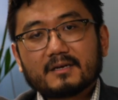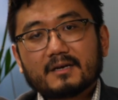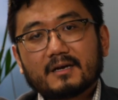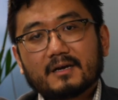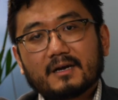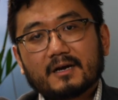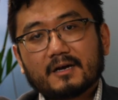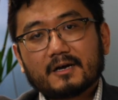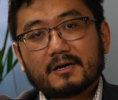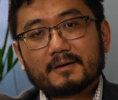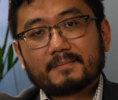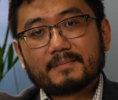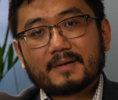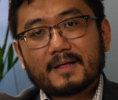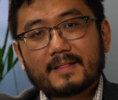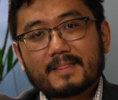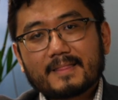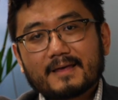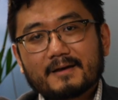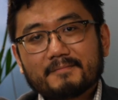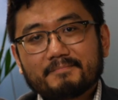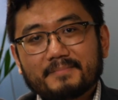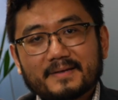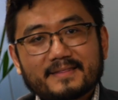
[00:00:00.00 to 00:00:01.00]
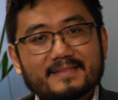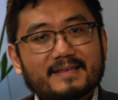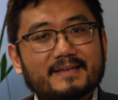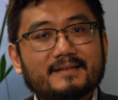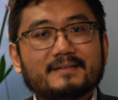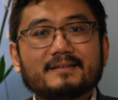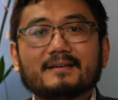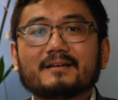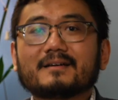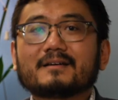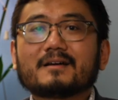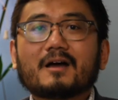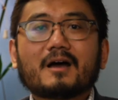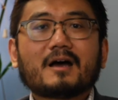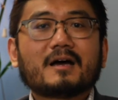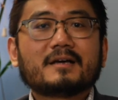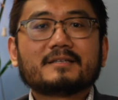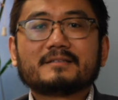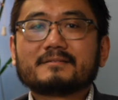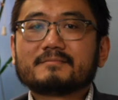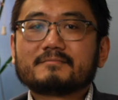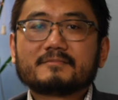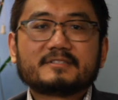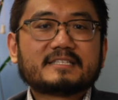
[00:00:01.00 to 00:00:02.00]
But then
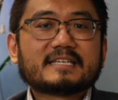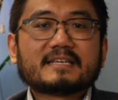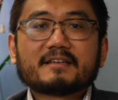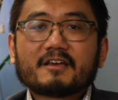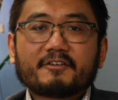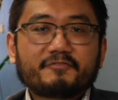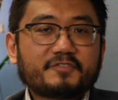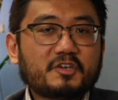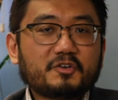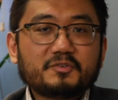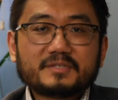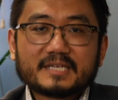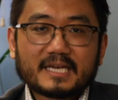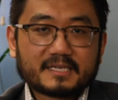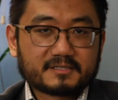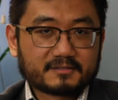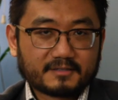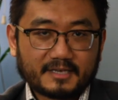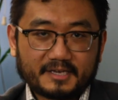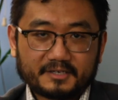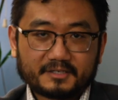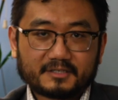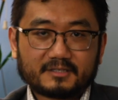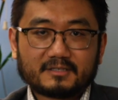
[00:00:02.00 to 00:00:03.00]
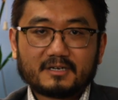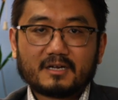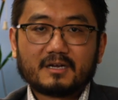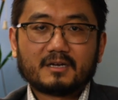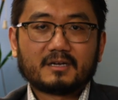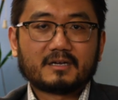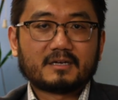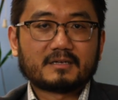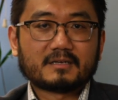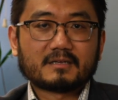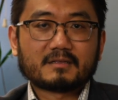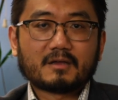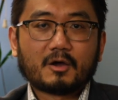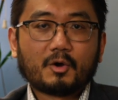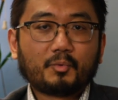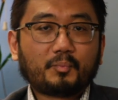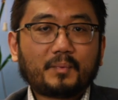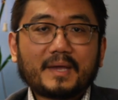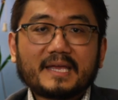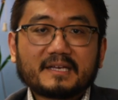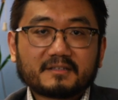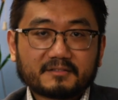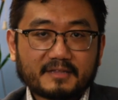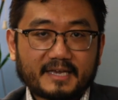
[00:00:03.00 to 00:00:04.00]
a few days later, a
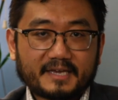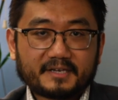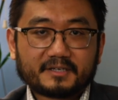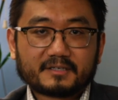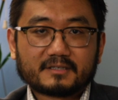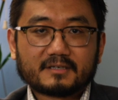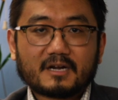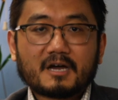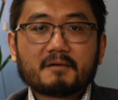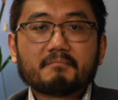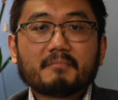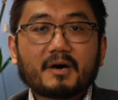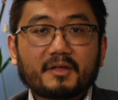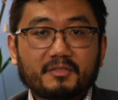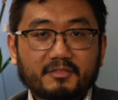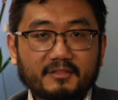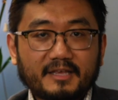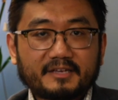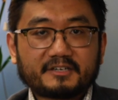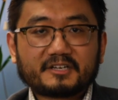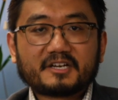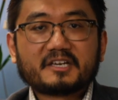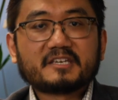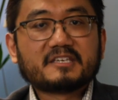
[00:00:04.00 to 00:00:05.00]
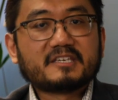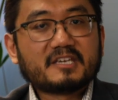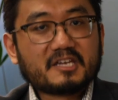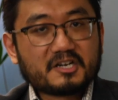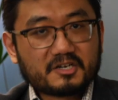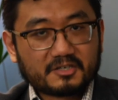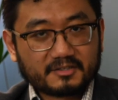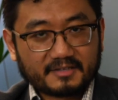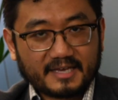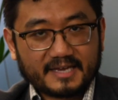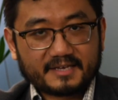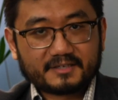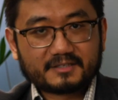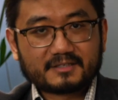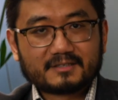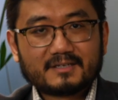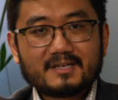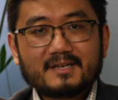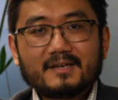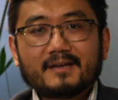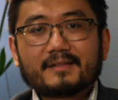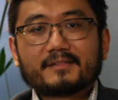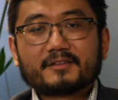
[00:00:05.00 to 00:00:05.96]
week later, a month later, a year later,